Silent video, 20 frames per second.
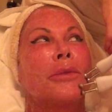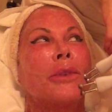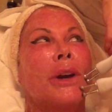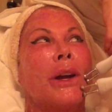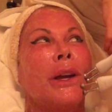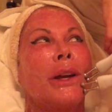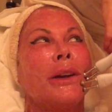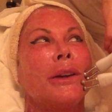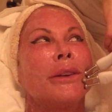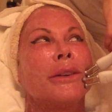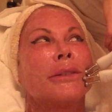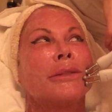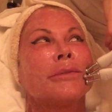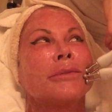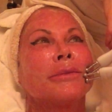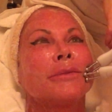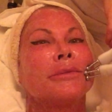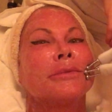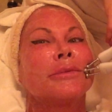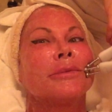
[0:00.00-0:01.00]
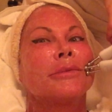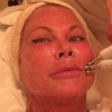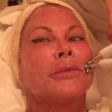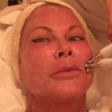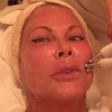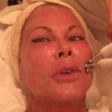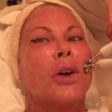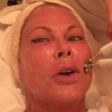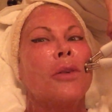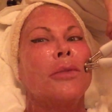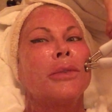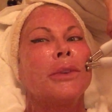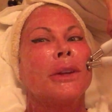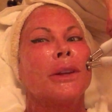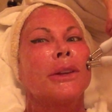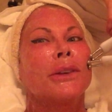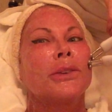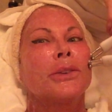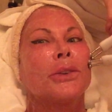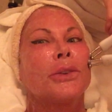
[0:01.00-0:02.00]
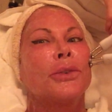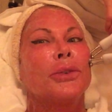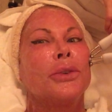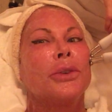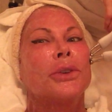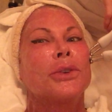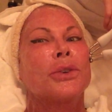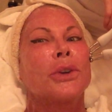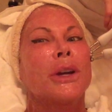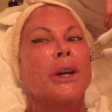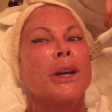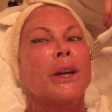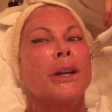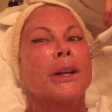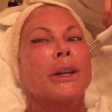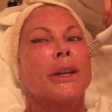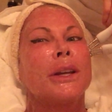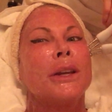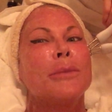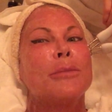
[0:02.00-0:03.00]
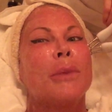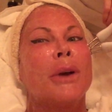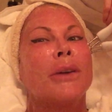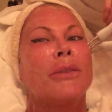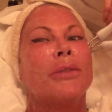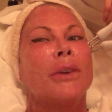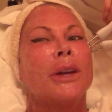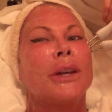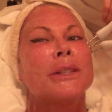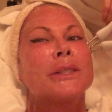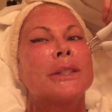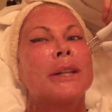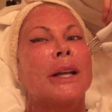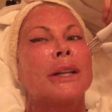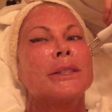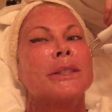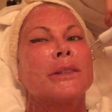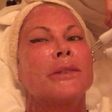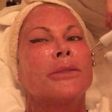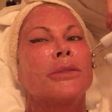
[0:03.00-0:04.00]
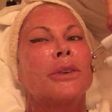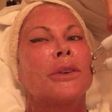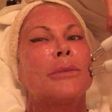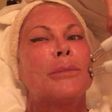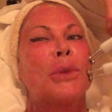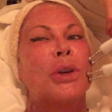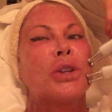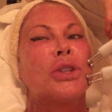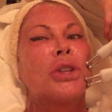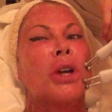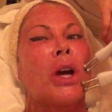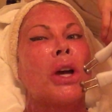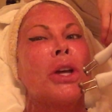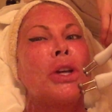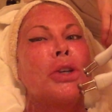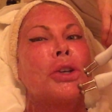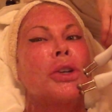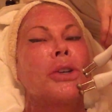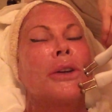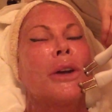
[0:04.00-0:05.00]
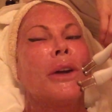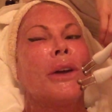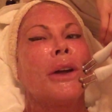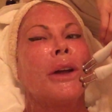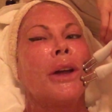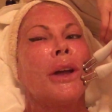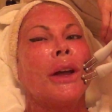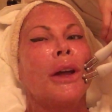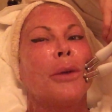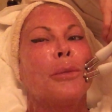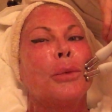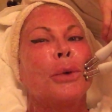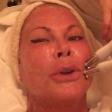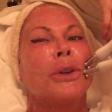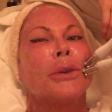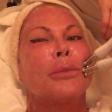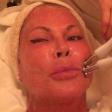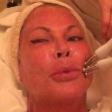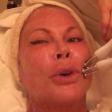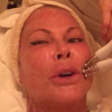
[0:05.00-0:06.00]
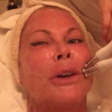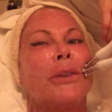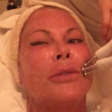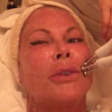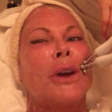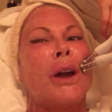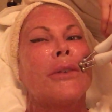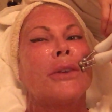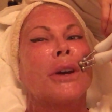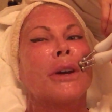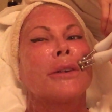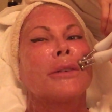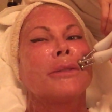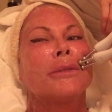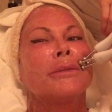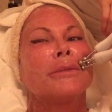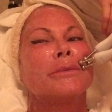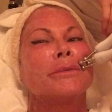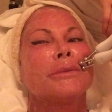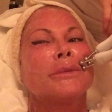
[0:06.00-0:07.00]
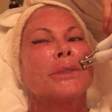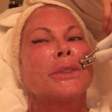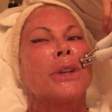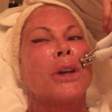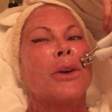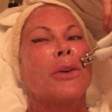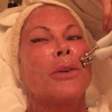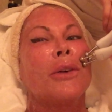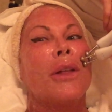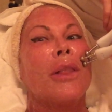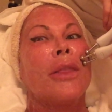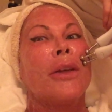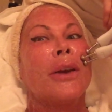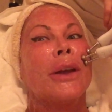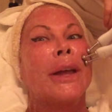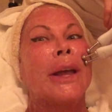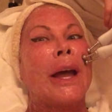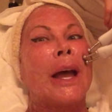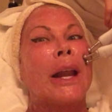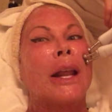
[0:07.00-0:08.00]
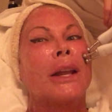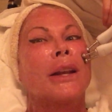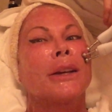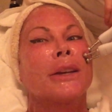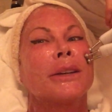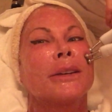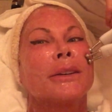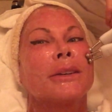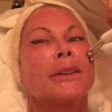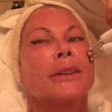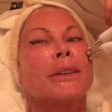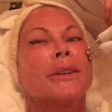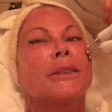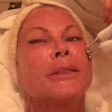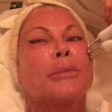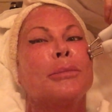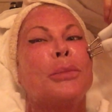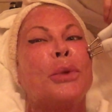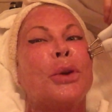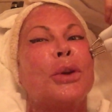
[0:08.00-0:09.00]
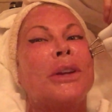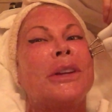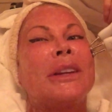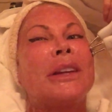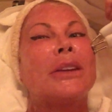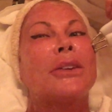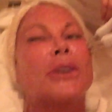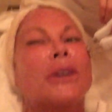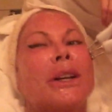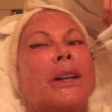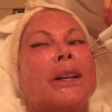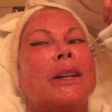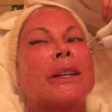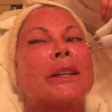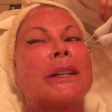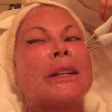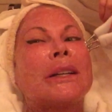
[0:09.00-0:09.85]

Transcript: right? Mm-hmm. Hopefully this will do the trick and keep my face nice and firm and tight, and we'll look pretty forever. So there you got it. Beauty secret.